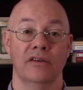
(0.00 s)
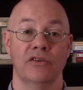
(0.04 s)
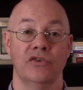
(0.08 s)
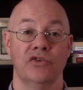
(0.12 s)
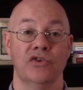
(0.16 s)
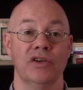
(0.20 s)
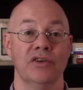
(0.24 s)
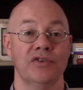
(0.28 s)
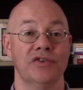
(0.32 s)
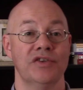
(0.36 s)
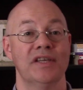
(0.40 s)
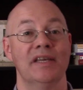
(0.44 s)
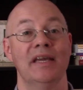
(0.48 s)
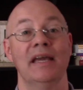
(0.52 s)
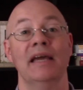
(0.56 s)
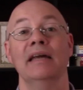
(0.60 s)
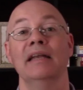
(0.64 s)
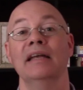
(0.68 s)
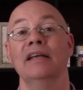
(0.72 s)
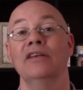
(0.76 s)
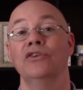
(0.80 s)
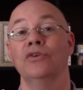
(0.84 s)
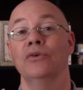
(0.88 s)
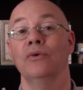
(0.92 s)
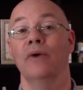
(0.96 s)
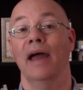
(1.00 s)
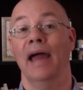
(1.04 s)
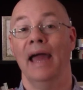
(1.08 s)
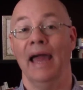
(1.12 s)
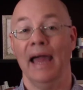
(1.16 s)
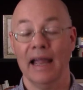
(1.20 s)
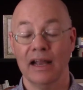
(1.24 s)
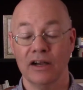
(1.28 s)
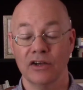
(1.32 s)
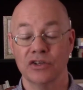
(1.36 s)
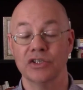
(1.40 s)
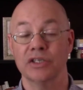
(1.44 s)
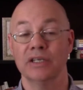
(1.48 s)
Just getting to
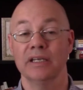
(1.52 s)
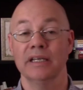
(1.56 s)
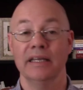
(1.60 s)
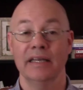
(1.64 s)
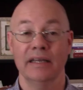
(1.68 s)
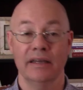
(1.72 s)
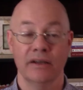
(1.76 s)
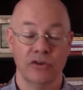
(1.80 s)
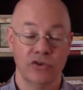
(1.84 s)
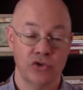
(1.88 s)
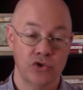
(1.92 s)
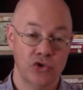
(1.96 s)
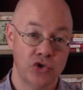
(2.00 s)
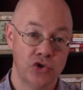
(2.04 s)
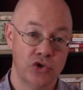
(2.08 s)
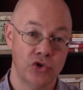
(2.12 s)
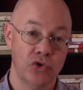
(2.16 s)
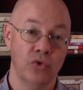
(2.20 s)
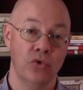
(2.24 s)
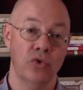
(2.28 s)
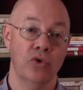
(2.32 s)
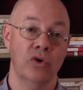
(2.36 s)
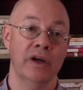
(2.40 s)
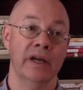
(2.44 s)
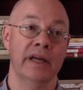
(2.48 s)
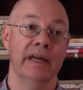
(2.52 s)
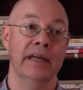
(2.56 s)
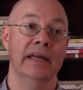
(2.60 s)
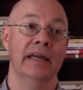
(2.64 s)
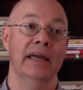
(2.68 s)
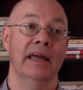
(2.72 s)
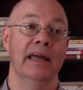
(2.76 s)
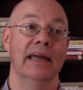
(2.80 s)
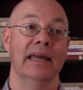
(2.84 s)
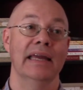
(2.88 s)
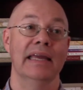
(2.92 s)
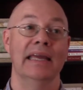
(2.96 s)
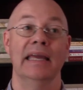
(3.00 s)
actually enjoy
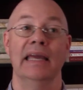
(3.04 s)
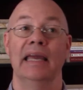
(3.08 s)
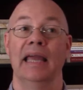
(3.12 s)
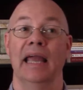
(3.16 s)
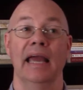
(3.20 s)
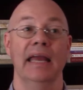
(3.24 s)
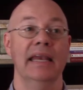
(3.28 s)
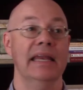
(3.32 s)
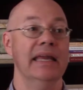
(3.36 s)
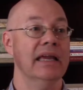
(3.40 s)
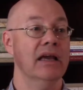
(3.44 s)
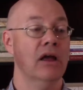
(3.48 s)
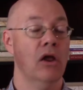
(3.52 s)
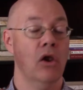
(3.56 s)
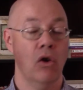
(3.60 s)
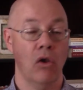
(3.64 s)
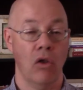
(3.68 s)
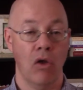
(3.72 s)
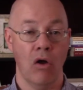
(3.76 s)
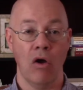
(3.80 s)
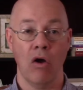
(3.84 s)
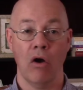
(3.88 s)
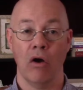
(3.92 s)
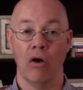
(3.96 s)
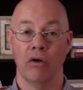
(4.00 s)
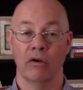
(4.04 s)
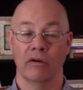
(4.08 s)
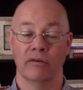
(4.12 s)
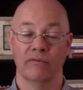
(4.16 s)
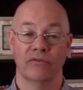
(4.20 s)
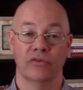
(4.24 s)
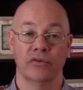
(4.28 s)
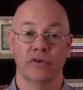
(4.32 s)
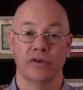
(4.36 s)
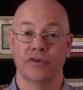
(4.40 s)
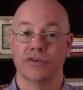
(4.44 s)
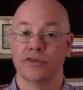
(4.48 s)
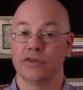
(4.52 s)
getting along
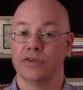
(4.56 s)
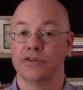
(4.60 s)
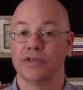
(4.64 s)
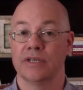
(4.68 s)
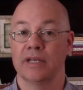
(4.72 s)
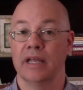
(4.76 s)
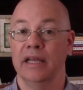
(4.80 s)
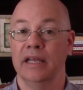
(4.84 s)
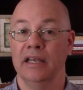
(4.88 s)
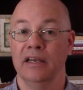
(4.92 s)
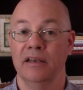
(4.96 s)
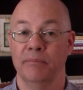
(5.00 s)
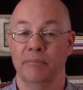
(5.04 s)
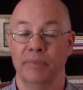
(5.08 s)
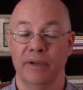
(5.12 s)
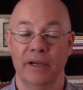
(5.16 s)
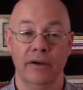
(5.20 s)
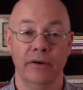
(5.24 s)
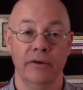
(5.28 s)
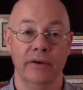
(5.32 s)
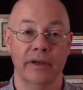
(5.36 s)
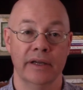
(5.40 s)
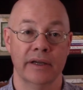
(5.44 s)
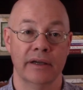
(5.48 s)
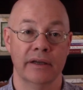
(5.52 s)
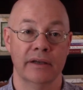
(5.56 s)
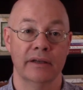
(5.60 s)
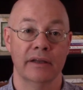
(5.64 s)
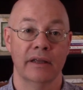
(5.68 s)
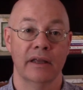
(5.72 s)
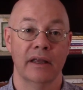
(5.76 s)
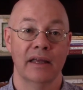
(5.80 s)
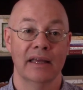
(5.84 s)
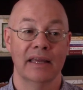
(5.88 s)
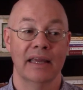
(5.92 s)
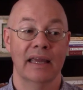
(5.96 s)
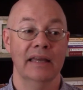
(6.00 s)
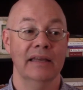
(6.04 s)
for a sustained period,
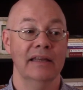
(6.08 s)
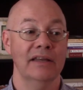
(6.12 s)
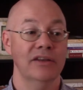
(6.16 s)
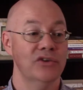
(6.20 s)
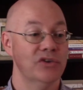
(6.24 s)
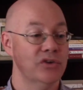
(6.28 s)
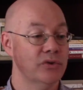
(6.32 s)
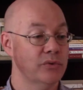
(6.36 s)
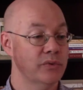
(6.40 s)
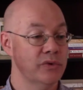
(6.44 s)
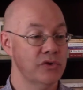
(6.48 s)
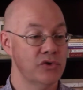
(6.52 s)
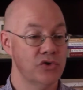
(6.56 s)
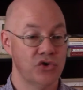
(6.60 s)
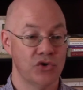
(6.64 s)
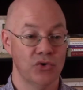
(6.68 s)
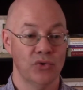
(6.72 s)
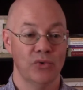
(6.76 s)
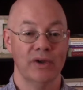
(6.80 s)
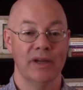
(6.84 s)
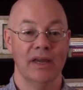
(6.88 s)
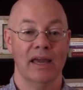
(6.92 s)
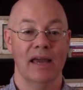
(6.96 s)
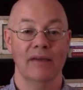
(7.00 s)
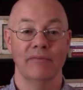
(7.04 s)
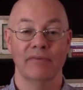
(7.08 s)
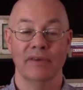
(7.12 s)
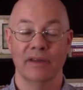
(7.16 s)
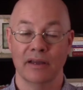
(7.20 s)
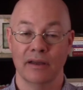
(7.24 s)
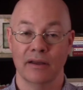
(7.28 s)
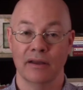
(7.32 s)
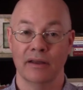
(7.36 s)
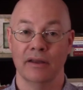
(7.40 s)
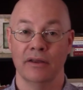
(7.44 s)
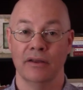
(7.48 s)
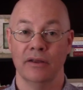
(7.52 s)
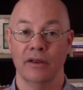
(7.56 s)
getting to enjoy having
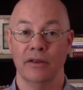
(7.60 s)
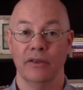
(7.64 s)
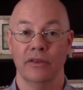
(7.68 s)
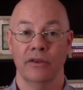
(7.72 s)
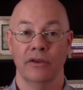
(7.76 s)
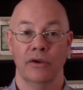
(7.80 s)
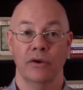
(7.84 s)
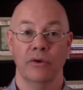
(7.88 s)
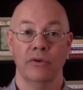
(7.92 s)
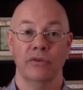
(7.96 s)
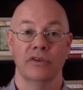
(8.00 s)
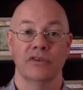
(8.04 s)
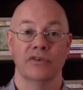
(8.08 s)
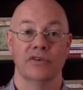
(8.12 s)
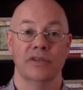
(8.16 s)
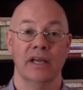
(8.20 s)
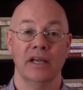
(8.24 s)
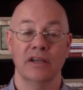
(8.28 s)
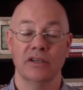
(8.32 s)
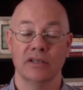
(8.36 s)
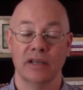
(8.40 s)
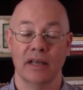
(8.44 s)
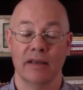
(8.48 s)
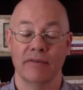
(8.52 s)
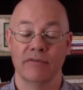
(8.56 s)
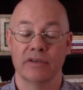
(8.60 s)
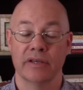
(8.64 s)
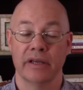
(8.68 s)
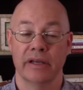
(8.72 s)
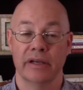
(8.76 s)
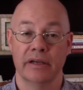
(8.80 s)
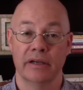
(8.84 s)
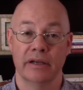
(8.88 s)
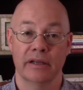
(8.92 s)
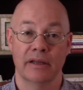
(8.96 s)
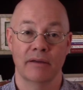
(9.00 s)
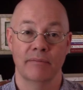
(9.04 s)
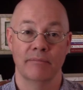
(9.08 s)
the sex life
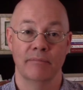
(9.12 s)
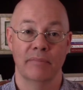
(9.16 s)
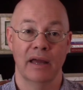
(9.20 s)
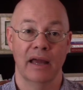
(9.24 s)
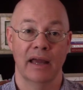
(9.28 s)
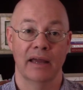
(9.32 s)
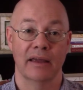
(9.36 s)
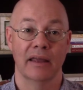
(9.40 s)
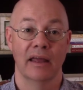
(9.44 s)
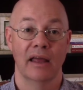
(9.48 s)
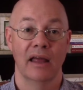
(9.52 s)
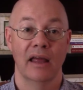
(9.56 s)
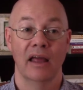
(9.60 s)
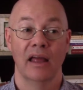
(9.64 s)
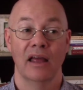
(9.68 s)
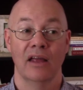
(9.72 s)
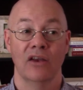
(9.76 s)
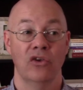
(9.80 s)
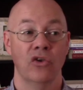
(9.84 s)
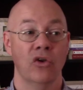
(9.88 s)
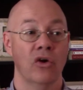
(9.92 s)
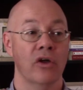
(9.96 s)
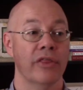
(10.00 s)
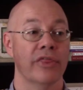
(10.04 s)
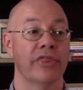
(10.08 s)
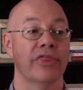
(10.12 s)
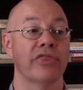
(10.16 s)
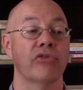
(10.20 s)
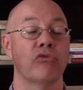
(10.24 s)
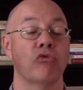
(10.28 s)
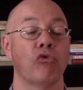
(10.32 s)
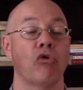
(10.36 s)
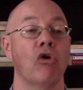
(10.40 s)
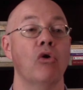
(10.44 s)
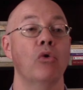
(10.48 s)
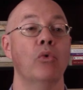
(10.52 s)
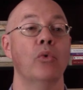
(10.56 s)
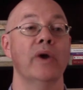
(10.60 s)
starting to come back, not
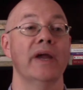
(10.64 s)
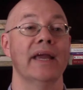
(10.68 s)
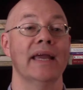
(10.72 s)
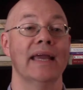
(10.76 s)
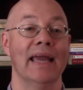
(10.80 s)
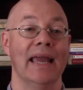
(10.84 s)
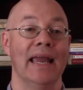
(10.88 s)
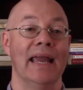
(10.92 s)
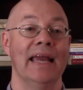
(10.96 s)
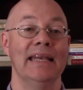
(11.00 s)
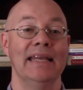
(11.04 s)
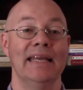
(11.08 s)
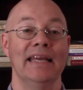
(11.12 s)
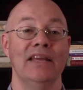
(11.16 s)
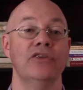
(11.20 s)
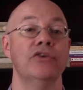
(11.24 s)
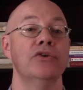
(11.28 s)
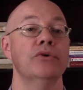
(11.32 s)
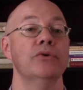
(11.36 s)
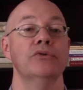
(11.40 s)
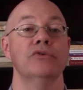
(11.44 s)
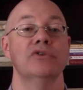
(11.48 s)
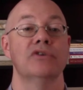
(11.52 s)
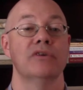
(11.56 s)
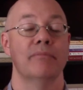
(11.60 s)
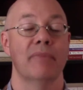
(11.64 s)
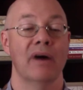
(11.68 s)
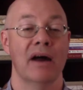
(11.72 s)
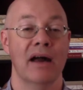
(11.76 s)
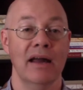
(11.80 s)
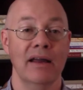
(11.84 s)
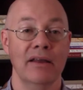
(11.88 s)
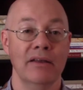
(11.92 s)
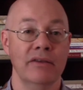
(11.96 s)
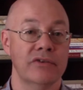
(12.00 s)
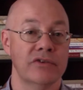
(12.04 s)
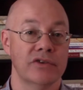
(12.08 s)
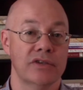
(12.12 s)
throwing any new
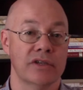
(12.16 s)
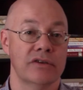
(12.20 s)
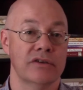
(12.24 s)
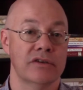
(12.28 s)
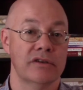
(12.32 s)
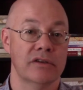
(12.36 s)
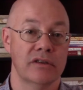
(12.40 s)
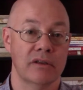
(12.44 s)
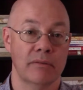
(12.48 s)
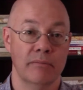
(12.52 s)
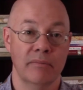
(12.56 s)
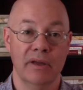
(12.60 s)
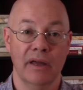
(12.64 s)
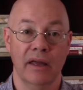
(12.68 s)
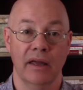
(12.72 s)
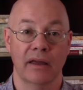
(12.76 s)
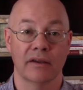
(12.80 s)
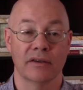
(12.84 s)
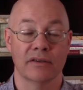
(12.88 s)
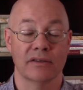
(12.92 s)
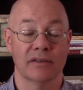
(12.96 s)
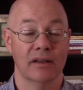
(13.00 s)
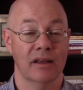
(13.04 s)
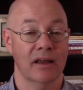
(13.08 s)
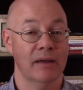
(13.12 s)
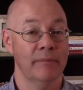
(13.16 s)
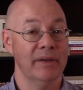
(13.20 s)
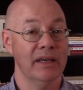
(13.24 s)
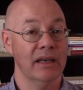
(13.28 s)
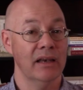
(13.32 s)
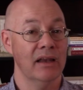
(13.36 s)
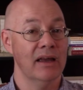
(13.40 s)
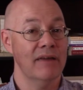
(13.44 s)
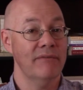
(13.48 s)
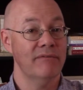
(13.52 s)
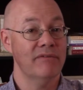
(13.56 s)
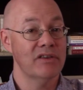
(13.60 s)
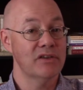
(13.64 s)
demands into the mix. I mean,
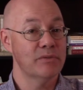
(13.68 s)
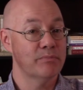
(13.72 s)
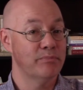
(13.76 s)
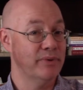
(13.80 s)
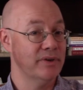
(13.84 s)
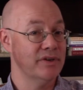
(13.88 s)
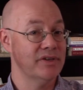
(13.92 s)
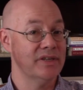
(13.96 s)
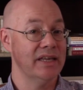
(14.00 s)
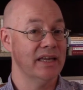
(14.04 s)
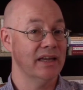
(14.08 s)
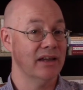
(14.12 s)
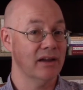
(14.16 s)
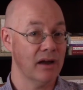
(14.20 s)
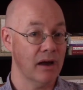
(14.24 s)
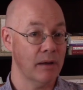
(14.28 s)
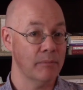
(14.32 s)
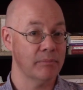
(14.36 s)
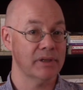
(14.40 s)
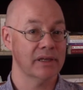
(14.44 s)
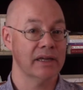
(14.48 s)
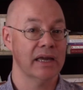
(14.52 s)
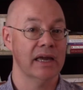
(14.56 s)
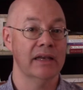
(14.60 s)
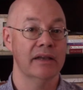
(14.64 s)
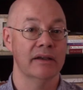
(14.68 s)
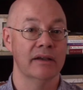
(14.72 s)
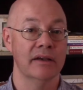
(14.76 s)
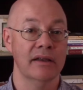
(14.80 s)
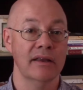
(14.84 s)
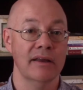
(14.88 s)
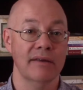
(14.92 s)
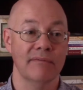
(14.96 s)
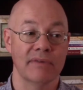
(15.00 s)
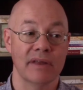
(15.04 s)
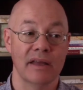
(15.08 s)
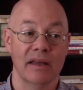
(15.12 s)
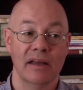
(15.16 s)
life is busy and complicated
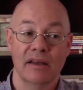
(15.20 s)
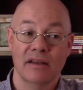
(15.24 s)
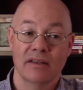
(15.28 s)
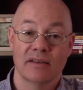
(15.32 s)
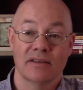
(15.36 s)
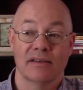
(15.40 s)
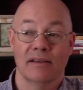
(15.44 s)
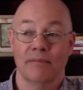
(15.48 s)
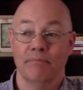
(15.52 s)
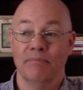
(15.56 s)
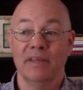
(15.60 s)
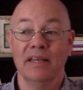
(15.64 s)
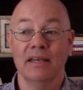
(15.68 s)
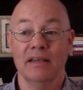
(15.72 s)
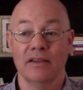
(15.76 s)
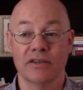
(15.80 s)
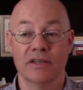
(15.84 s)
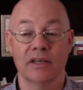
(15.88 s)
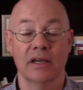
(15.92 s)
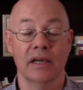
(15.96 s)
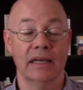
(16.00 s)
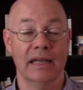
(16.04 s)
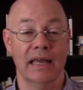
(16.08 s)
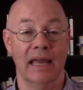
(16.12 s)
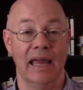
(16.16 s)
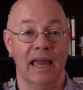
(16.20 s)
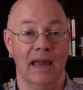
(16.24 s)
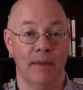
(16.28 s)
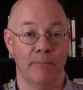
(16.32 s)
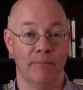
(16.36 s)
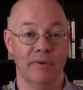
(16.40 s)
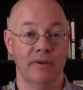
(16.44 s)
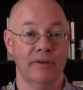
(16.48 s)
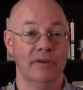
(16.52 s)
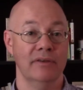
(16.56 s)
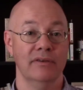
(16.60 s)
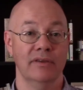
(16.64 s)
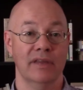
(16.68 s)
enough. Something is going to
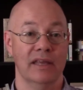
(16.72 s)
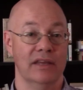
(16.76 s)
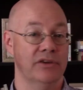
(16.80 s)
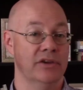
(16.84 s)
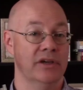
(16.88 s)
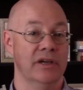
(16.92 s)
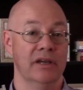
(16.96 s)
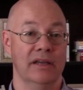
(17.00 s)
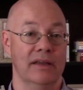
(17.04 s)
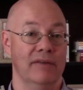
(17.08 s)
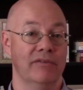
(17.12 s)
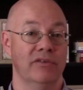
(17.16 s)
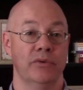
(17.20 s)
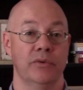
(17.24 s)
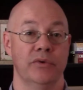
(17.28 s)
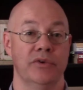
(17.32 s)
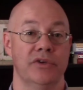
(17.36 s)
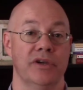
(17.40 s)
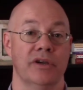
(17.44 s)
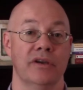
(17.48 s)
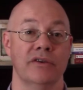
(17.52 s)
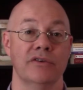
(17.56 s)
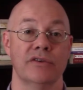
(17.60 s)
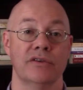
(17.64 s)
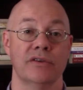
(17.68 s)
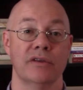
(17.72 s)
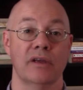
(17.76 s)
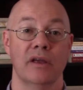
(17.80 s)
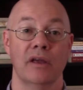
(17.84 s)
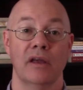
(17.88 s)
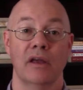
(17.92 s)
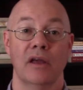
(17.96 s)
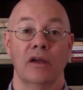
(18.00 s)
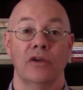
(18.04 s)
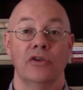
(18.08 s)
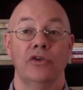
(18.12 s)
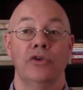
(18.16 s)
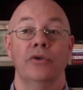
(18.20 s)
happen that you're going to have to adjust.
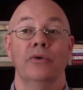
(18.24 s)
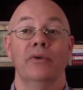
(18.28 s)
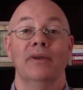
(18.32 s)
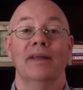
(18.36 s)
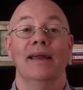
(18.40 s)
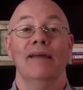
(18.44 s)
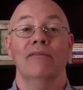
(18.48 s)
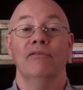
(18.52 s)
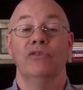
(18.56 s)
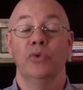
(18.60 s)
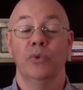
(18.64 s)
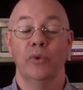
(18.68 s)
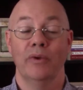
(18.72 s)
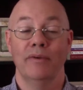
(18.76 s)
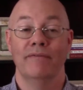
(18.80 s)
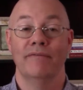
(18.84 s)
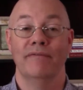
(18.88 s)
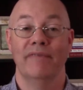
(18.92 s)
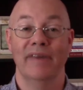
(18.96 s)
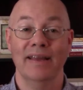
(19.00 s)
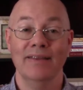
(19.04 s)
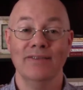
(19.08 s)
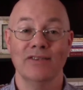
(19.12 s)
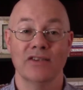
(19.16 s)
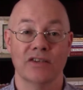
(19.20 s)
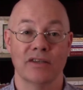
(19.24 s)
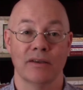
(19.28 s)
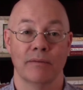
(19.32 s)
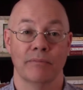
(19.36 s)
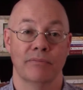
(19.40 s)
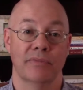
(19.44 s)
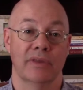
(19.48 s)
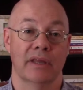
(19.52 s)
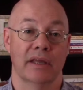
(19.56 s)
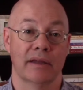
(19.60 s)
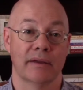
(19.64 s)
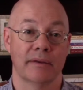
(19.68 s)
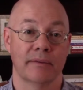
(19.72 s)
You don't have to invent
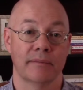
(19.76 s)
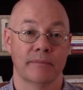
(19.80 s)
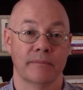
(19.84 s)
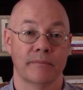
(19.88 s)
something.